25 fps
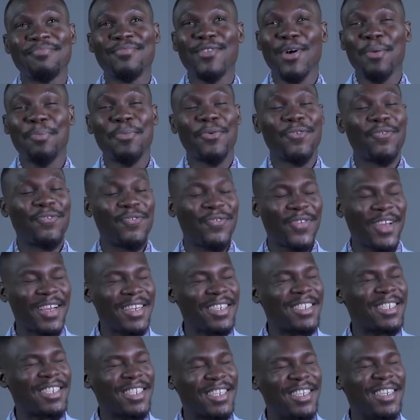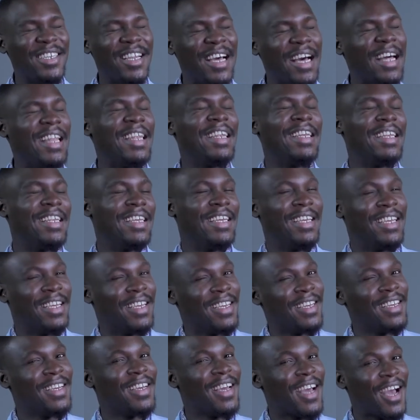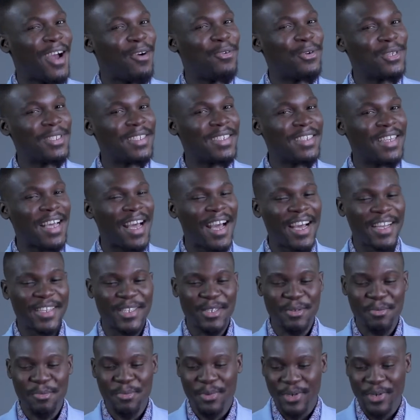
Not professionally, I wasn't acting,